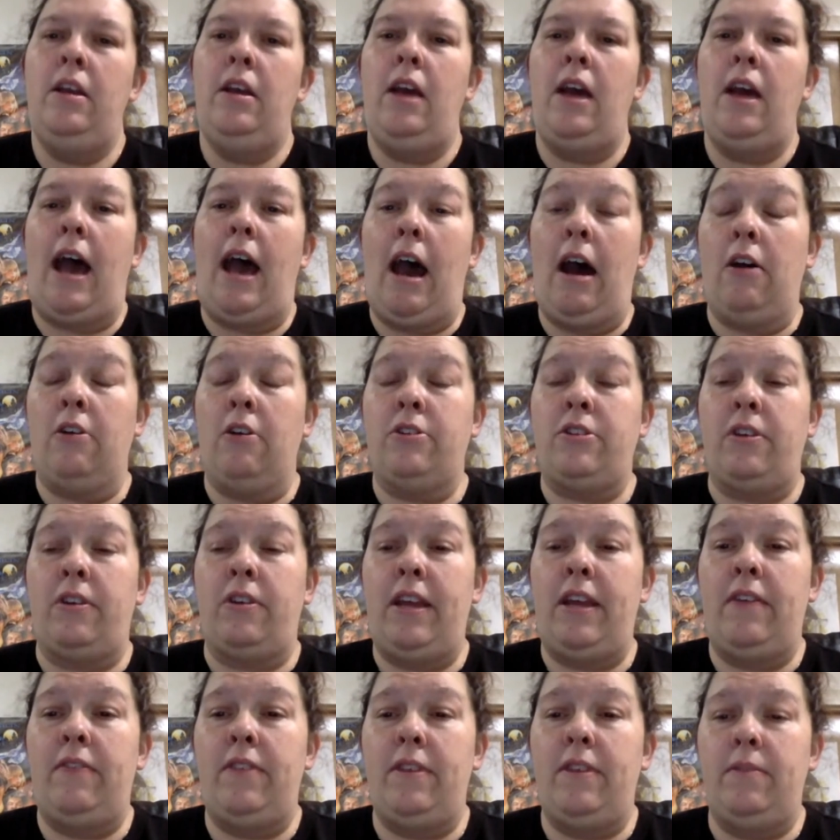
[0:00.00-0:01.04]
I also
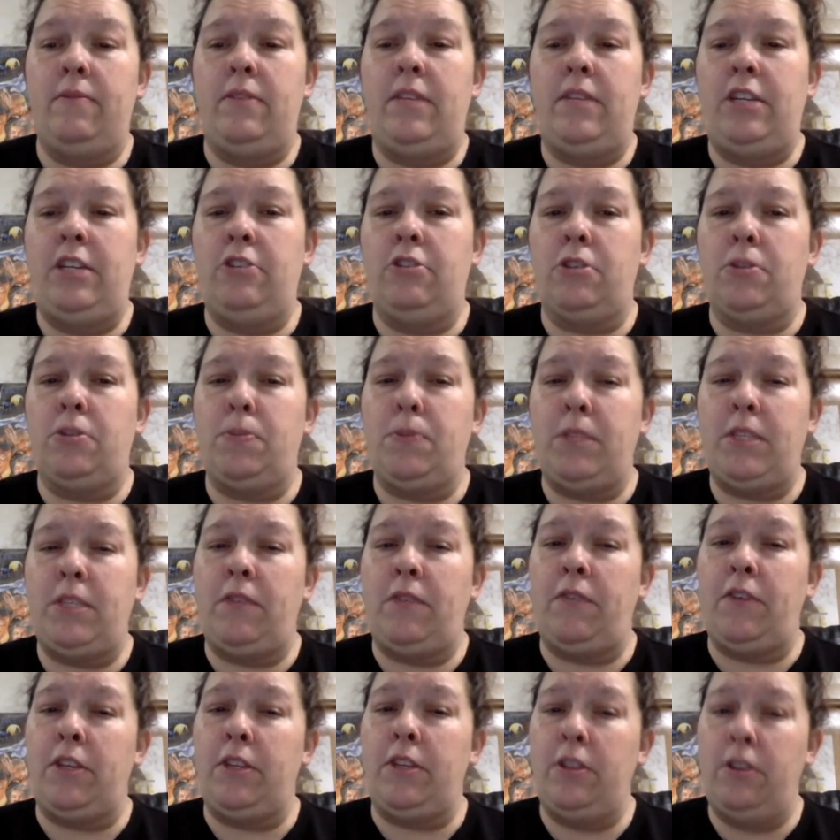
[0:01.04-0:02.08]
give them teacher
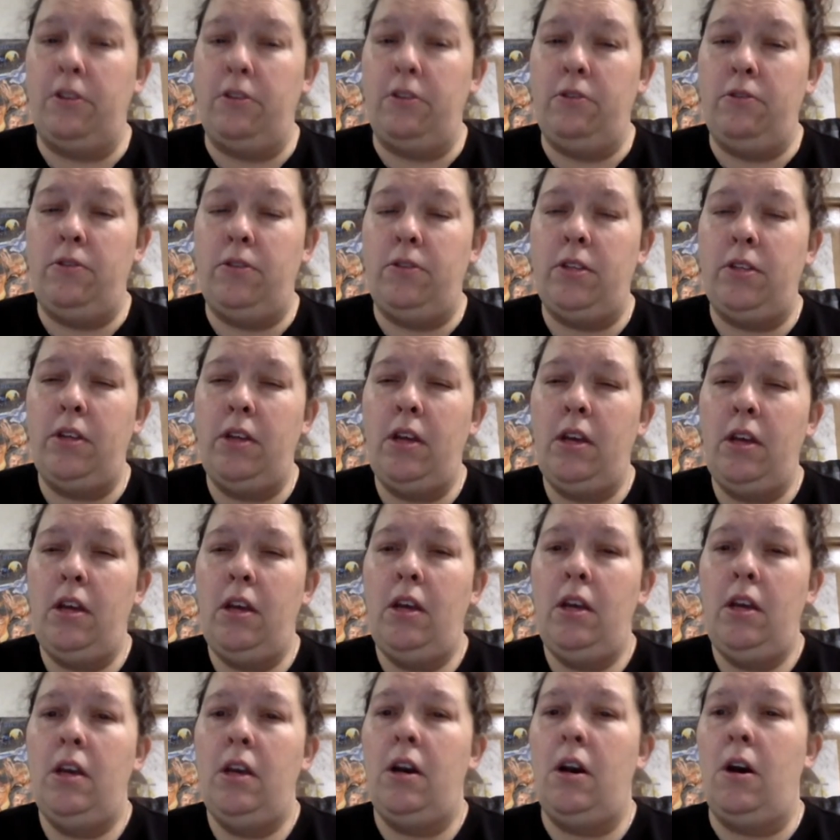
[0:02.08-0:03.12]
specific news
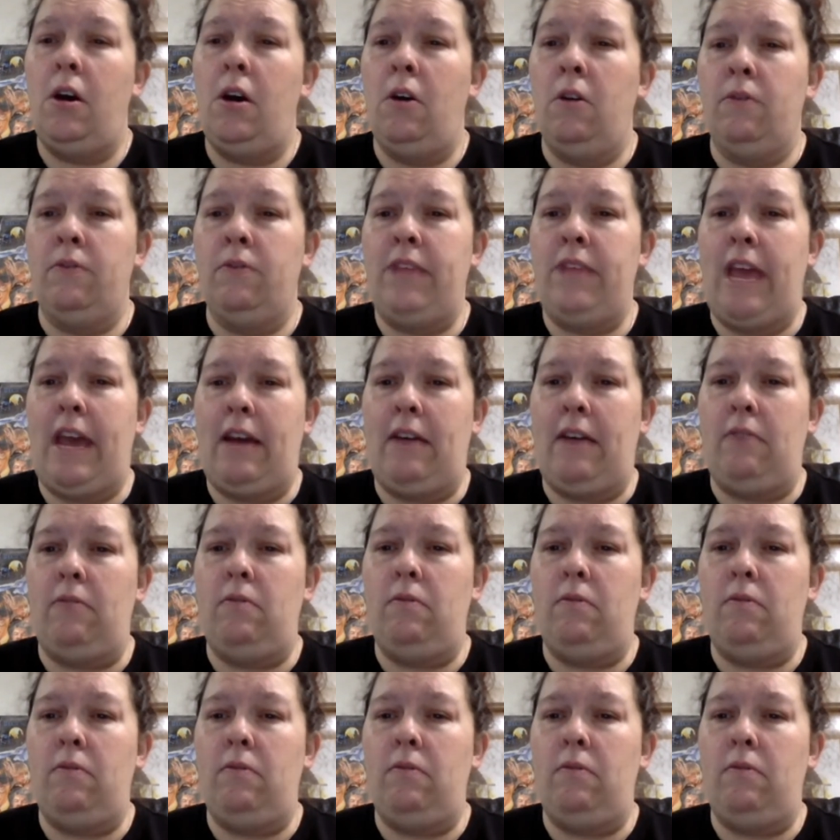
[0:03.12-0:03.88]
on that